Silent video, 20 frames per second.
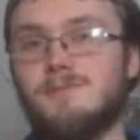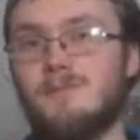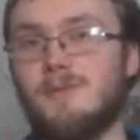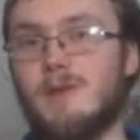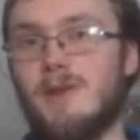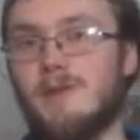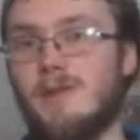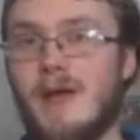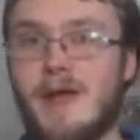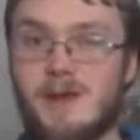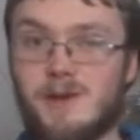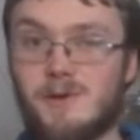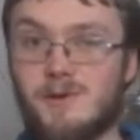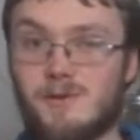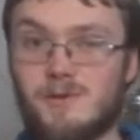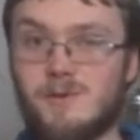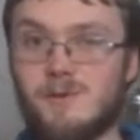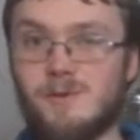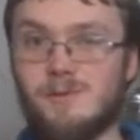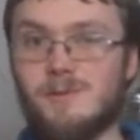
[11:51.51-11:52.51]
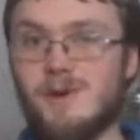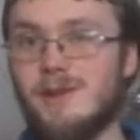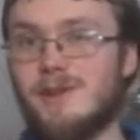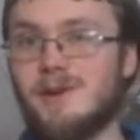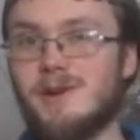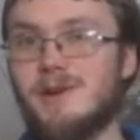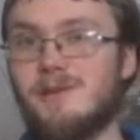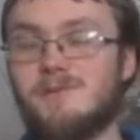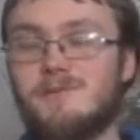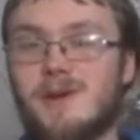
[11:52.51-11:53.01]
They like cold
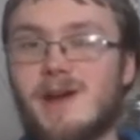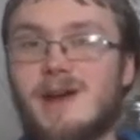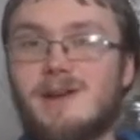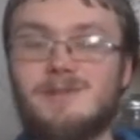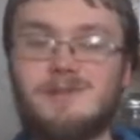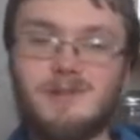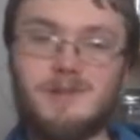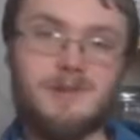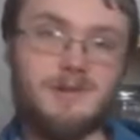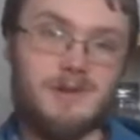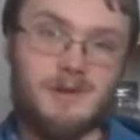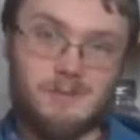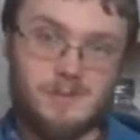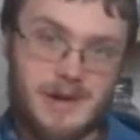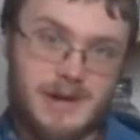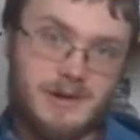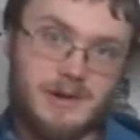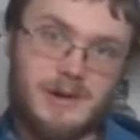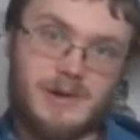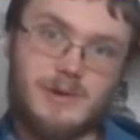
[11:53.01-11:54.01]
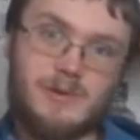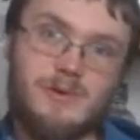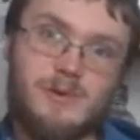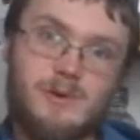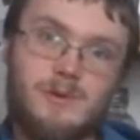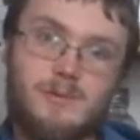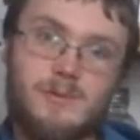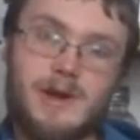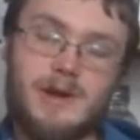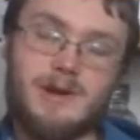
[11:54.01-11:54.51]
weather, in fact. They'll grow better in
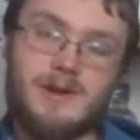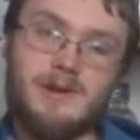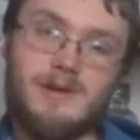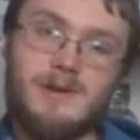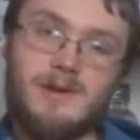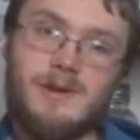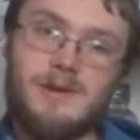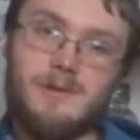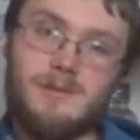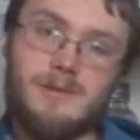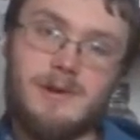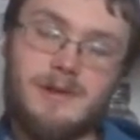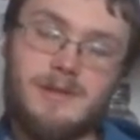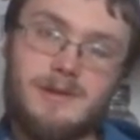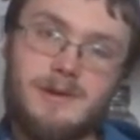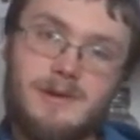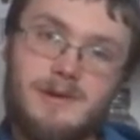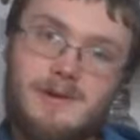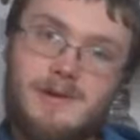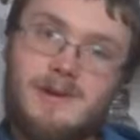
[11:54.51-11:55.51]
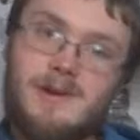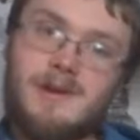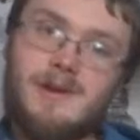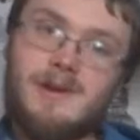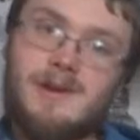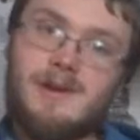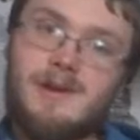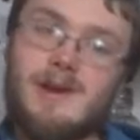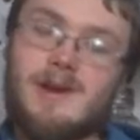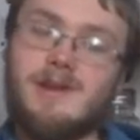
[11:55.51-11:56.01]
cold weather,
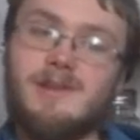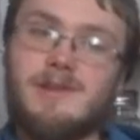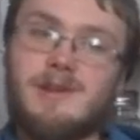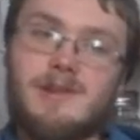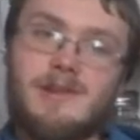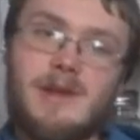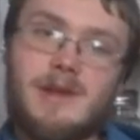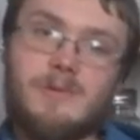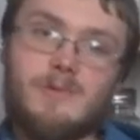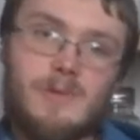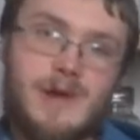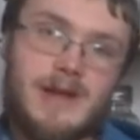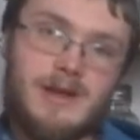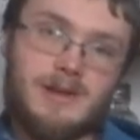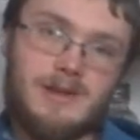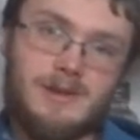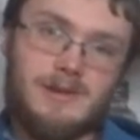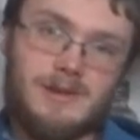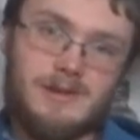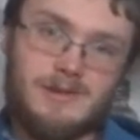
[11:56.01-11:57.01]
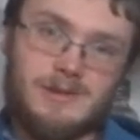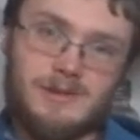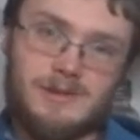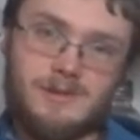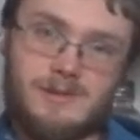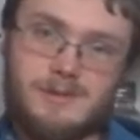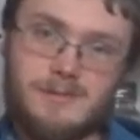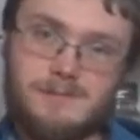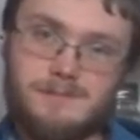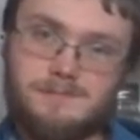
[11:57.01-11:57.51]
and they like wet
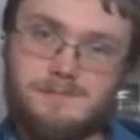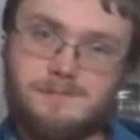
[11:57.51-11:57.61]
conditions.